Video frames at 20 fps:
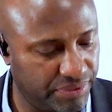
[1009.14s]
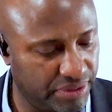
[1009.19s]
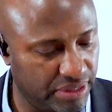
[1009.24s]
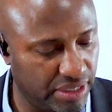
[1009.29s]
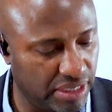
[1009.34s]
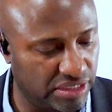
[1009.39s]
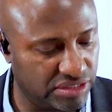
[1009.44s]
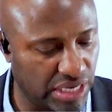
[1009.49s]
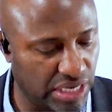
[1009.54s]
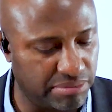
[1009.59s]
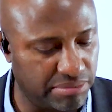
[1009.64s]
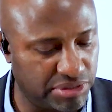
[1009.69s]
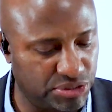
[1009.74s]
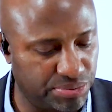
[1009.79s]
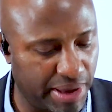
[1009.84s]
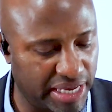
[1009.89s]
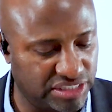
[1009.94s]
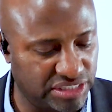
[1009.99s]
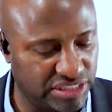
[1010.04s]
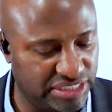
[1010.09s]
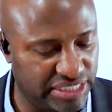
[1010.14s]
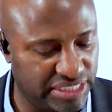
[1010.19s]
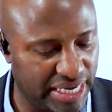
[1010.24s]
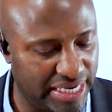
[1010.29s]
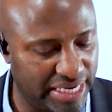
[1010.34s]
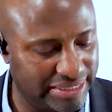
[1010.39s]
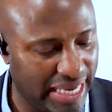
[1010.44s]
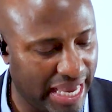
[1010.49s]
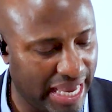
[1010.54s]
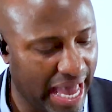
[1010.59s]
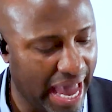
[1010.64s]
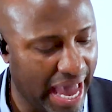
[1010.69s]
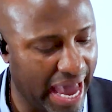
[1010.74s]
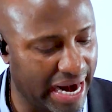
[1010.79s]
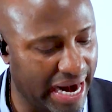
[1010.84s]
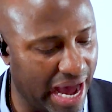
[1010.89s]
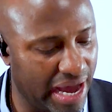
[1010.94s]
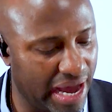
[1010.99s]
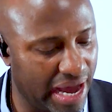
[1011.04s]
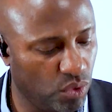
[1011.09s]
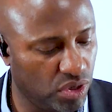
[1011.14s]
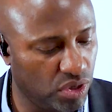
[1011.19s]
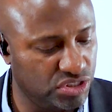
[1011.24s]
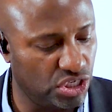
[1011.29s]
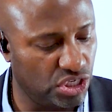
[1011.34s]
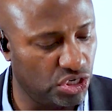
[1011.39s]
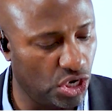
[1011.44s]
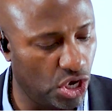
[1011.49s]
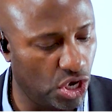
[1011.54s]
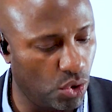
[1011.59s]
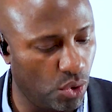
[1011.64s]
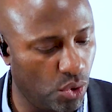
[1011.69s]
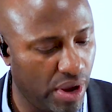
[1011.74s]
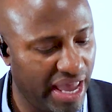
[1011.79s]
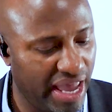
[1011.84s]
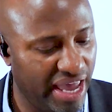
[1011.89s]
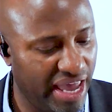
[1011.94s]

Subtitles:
Thomas Massie says, and I want to know